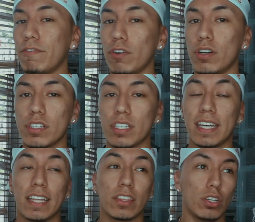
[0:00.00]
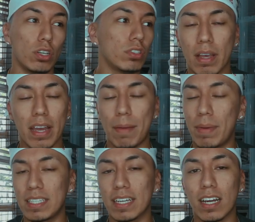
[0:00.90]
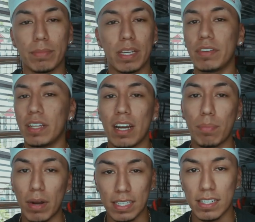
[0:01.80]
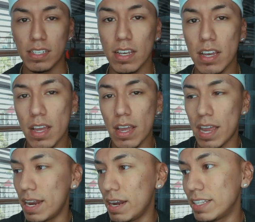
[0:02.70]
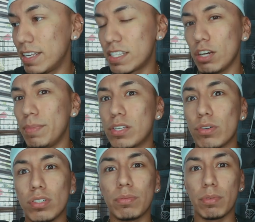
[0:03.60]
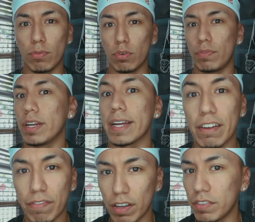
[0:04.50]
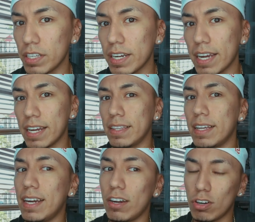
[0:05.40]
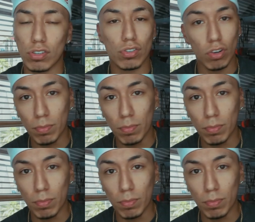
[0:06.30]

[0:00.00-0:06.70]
first to get those and I basically got them even out at prices and I did sell my turtle doves before for like 850 and that hurt so